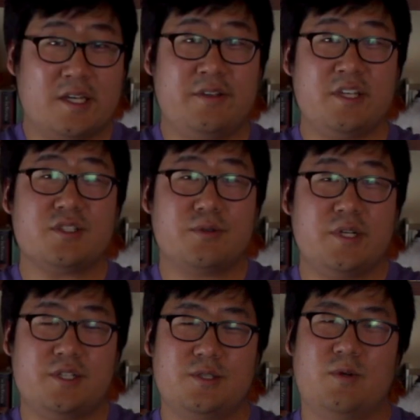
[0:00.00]
Now, these
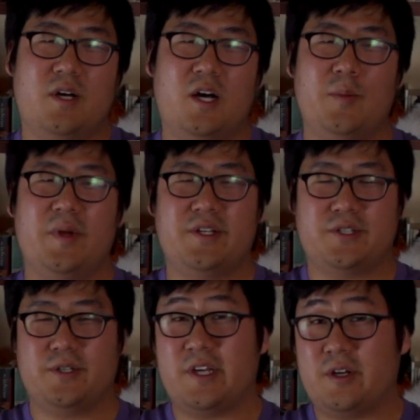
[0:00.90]
creatures will help
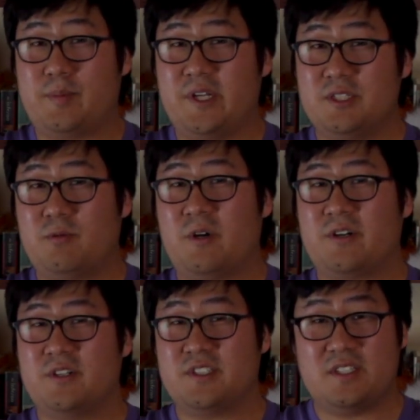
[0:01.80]
ensure that your
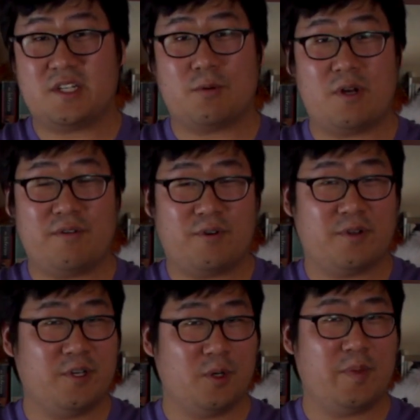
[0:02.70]
Planeswalkers stick around for a
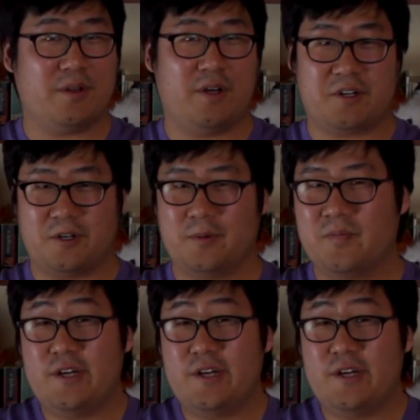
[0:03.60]
little bit longer.